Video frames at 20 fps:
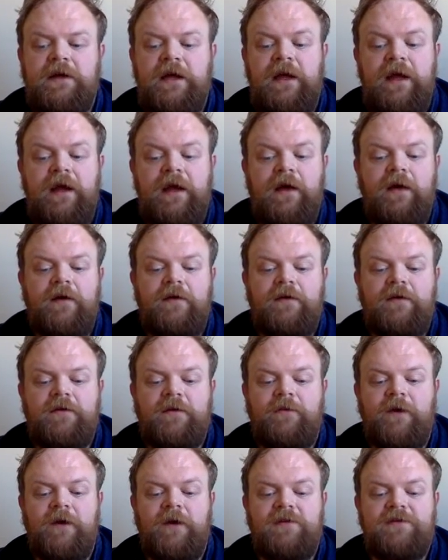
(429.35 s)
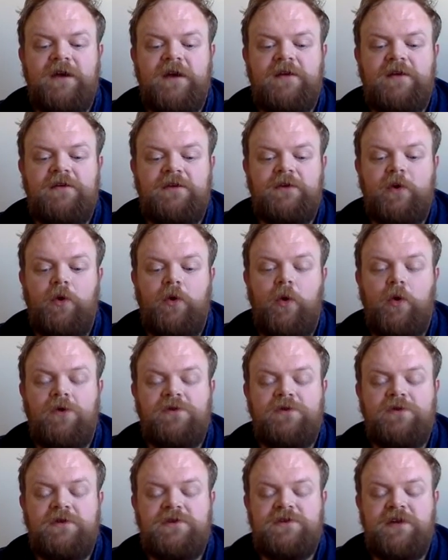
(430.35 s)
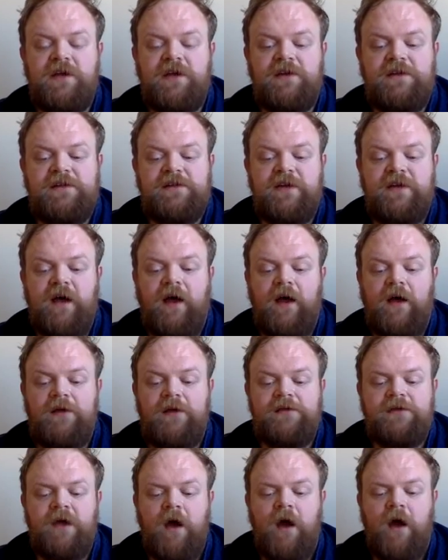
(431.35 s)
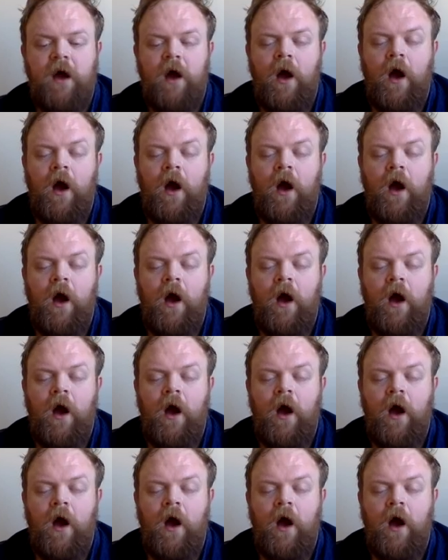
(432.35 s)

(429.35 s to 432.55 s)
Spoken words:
Here the Mock Turtle yawned and shut his eyes.